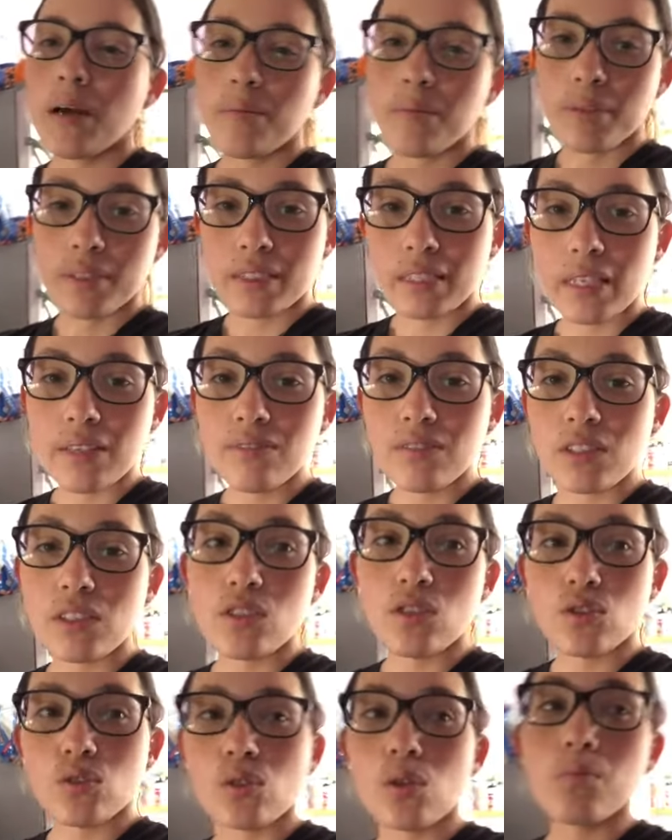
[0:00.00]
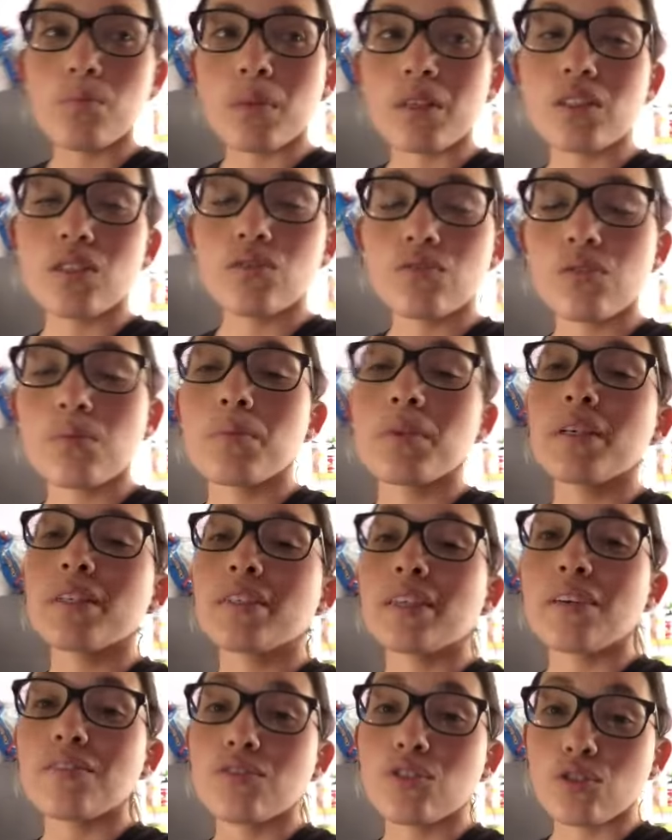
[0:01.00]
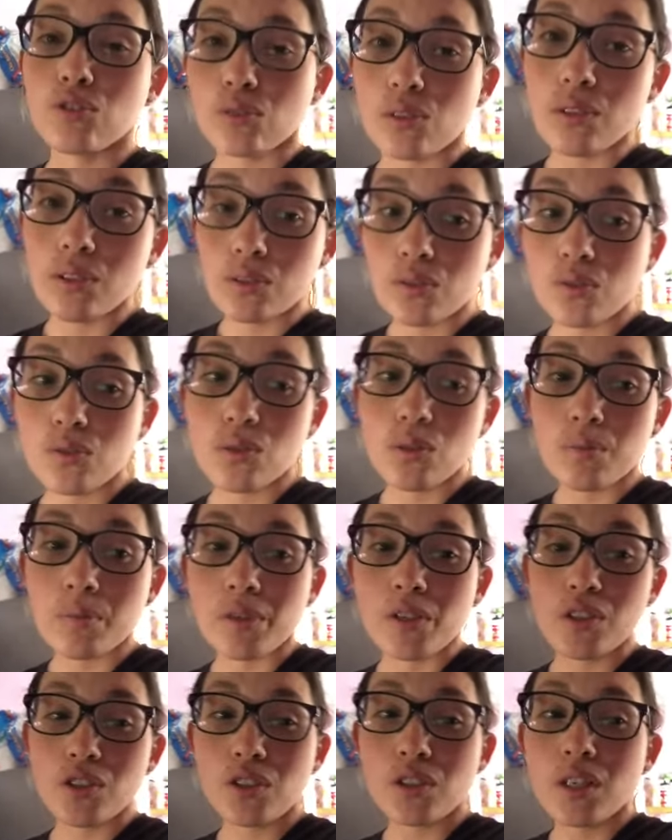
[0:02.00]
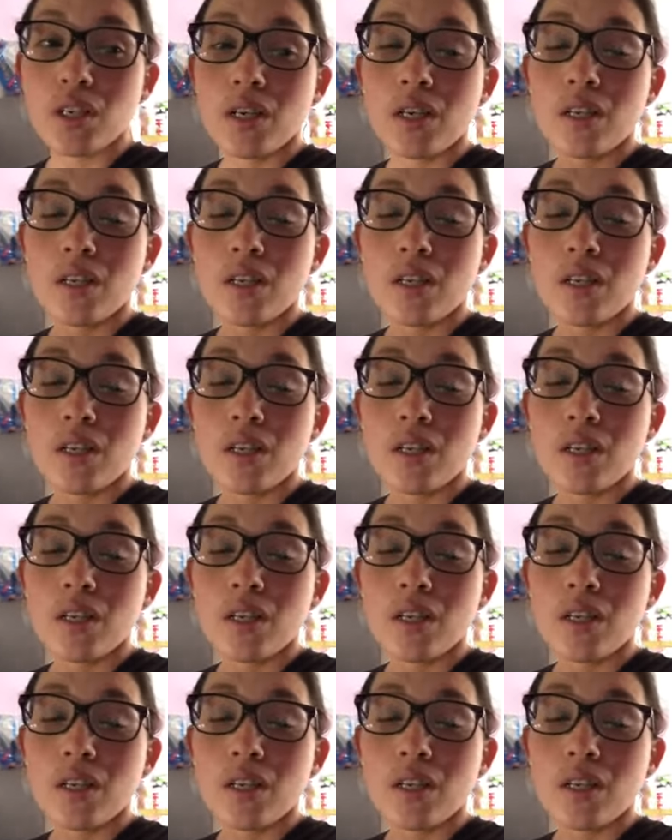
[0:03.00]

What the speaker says: But they've done so much for me. They've struggled so much